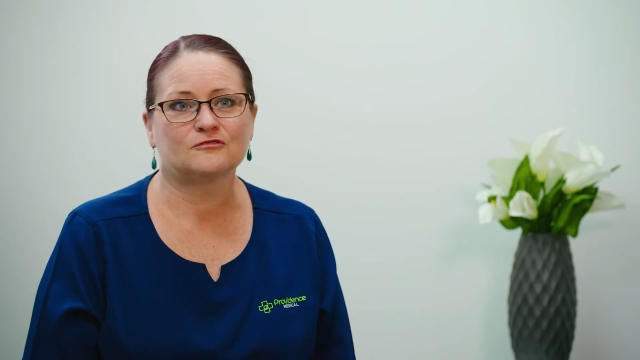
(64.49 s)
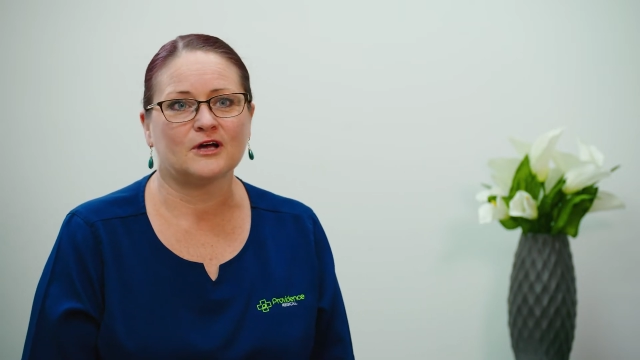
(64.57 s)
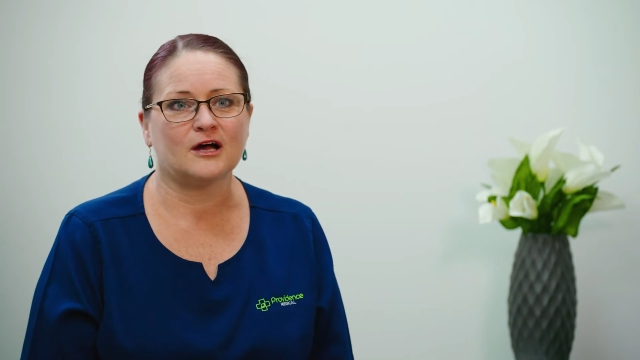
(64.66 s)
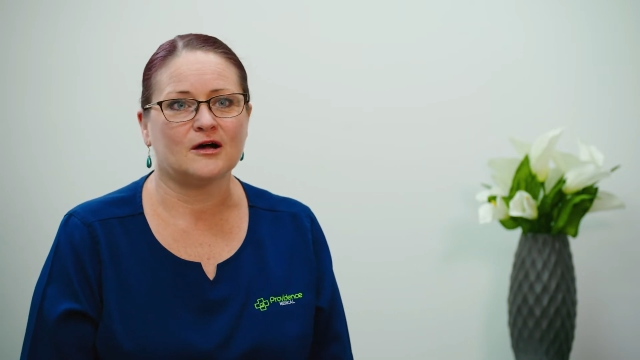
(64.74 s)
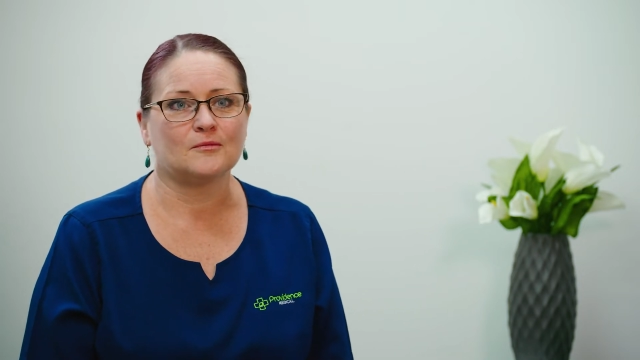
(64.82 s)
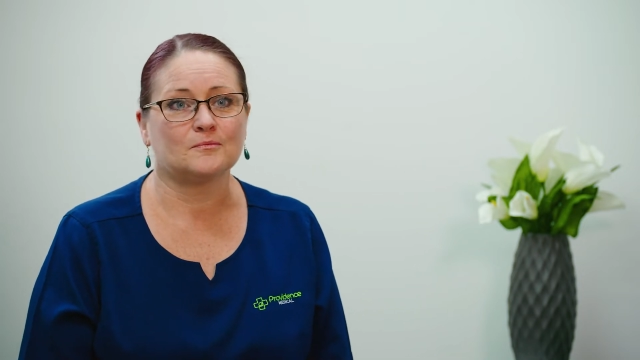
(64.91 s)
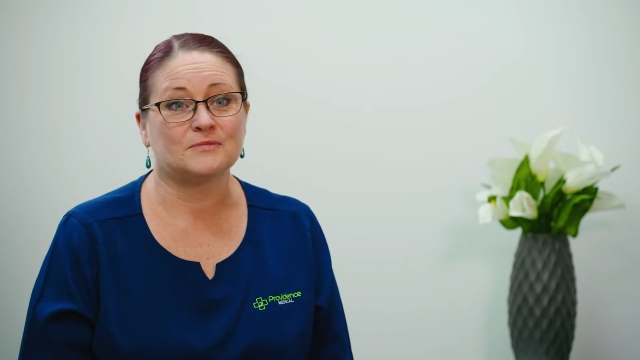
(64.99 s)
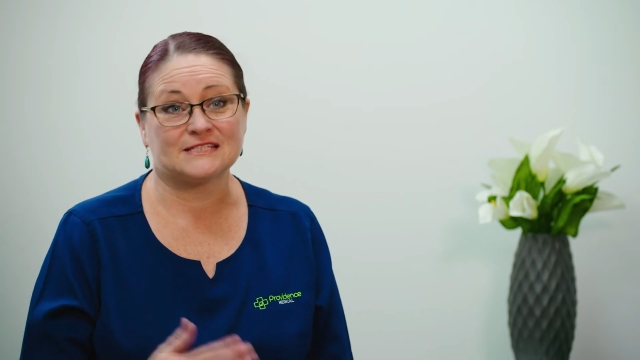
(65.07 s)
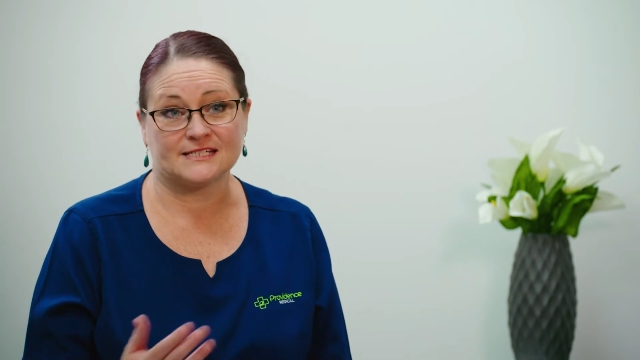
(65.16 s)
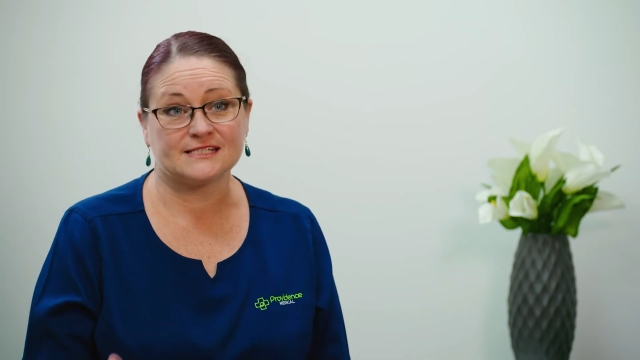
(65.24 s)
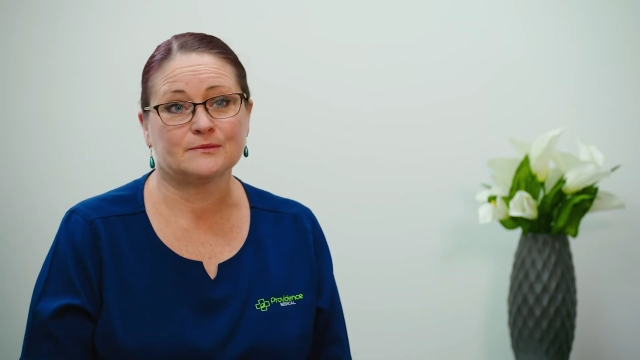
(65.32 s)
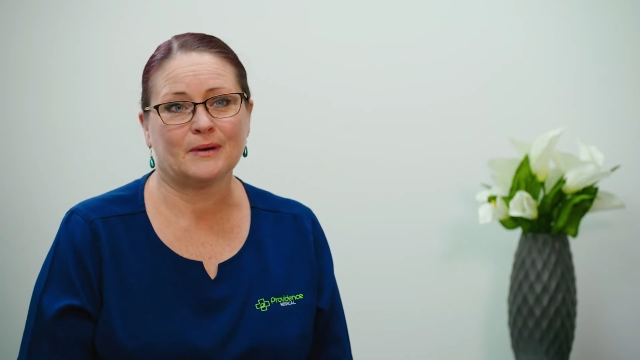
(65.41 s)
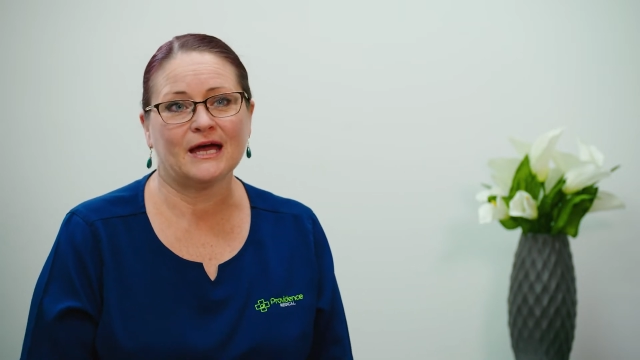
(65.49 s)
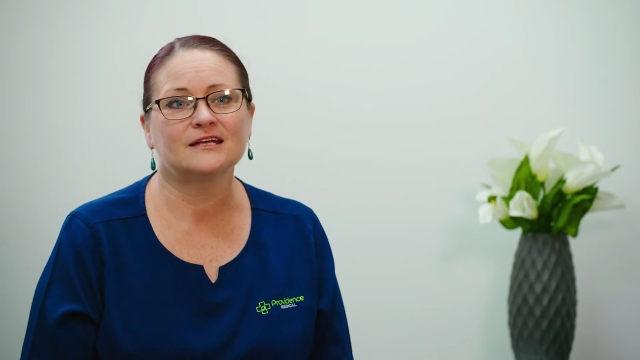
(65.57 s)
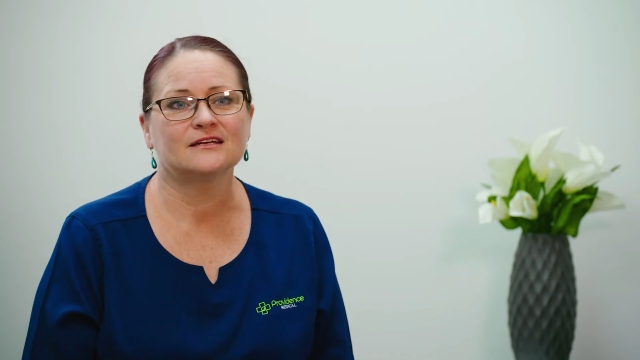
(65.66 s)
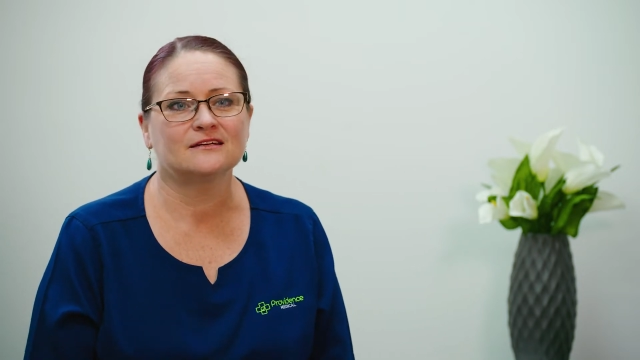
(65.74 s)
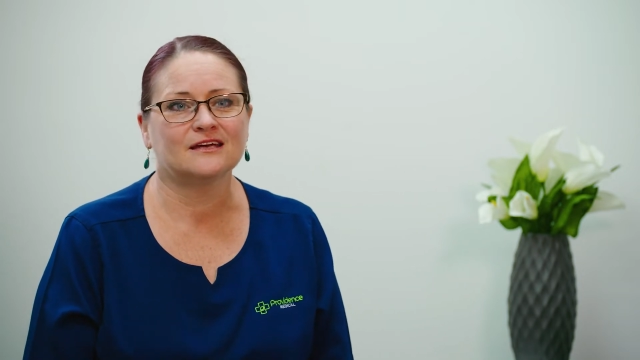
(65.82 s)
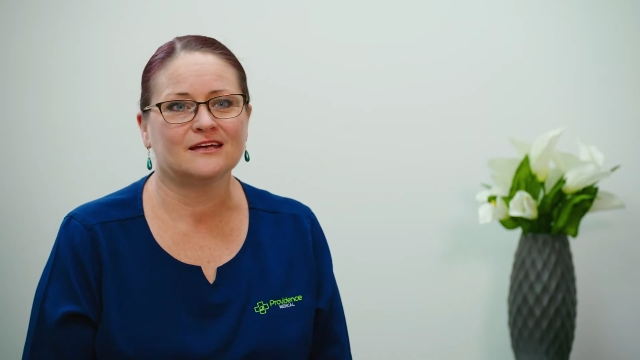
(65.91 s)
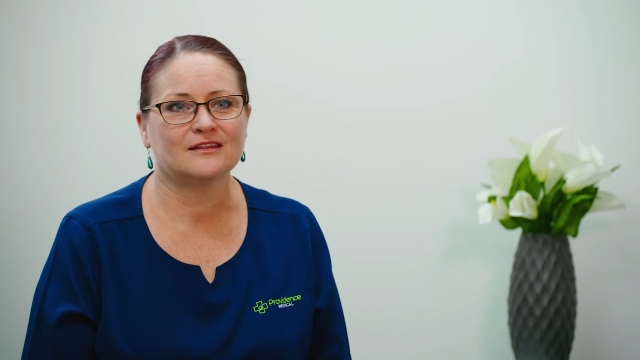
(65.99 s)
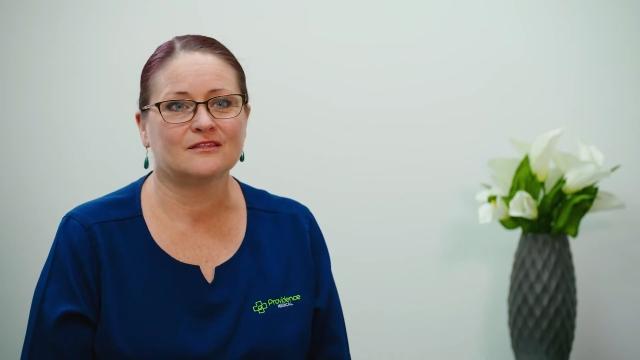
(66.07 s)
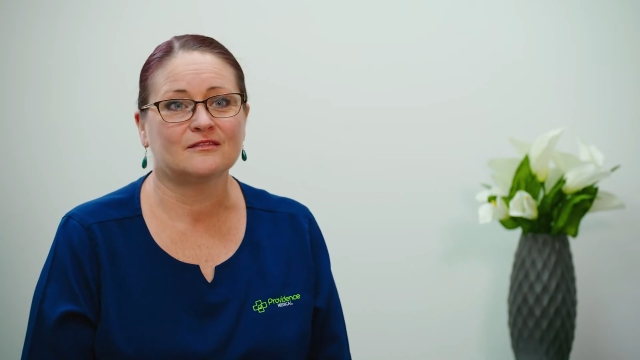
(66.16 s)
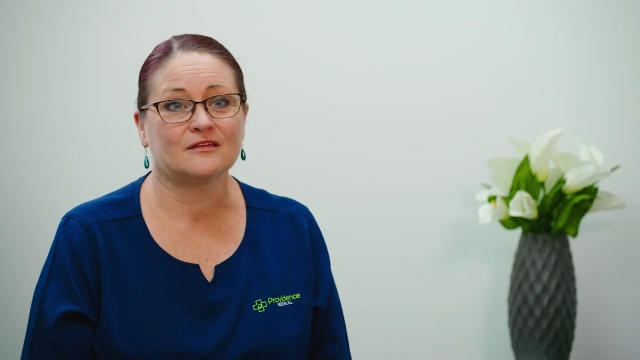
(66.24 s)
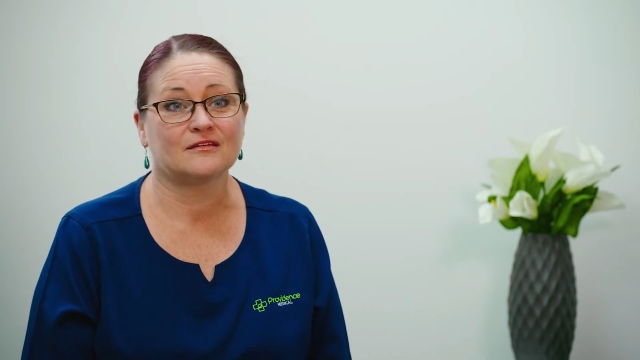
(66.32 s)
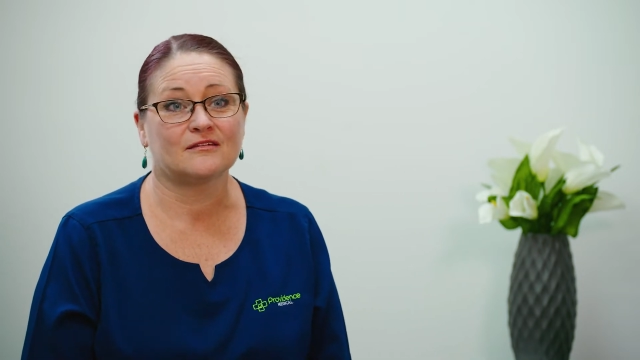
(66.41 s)
participating in
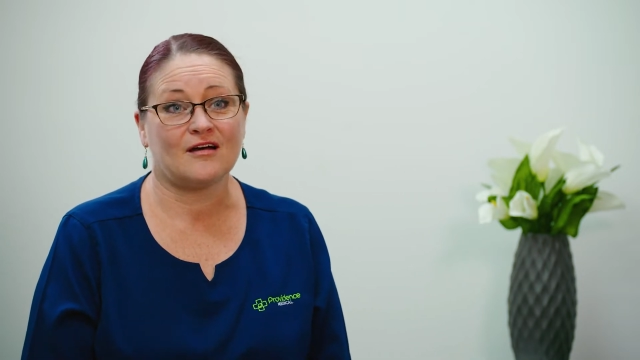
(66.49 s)
the